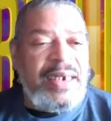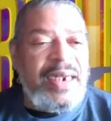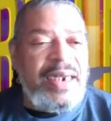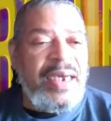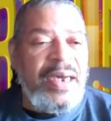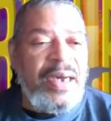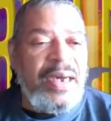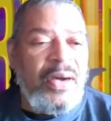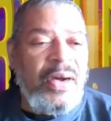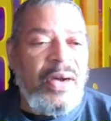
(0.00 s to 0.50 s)

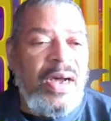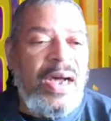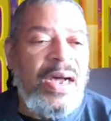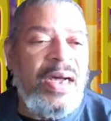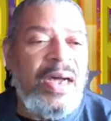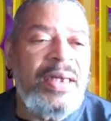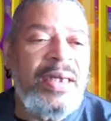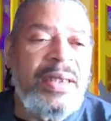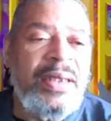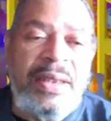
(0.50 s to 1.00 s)
Now,
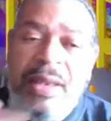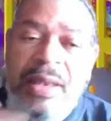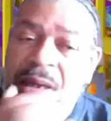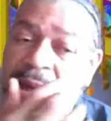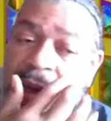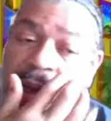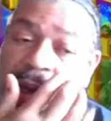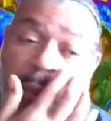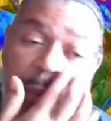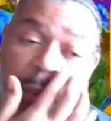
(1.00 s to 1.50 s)

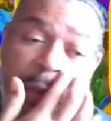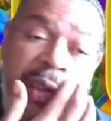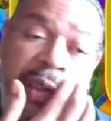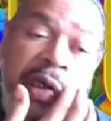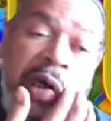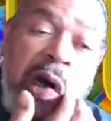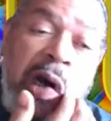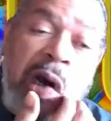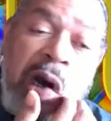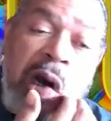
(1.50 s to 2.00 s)

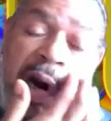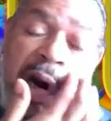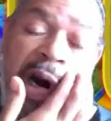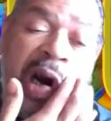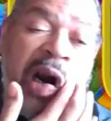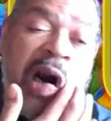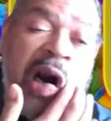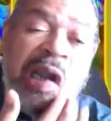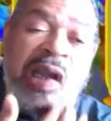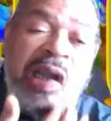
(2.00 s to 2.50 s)
we
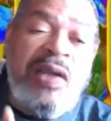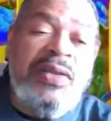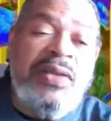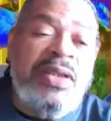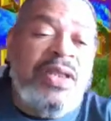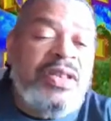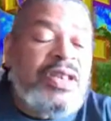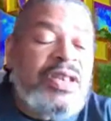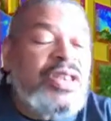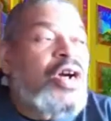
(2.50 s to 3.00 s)
are in
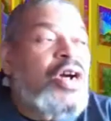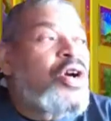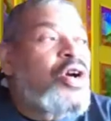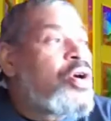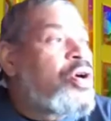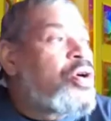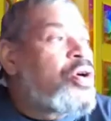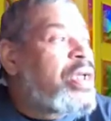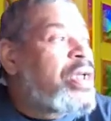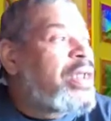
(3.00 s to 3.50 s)
the
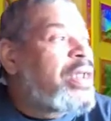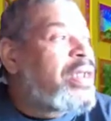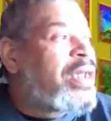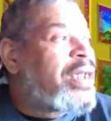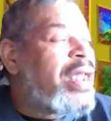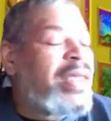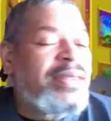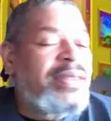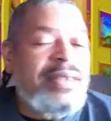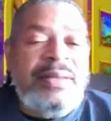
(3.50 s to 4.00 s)
third
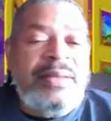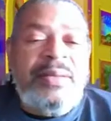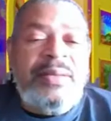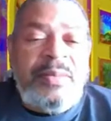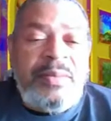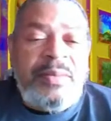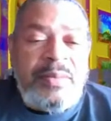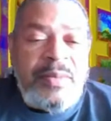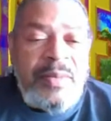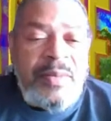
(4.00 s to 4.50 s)

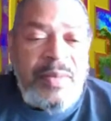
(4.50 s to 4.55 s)
lesson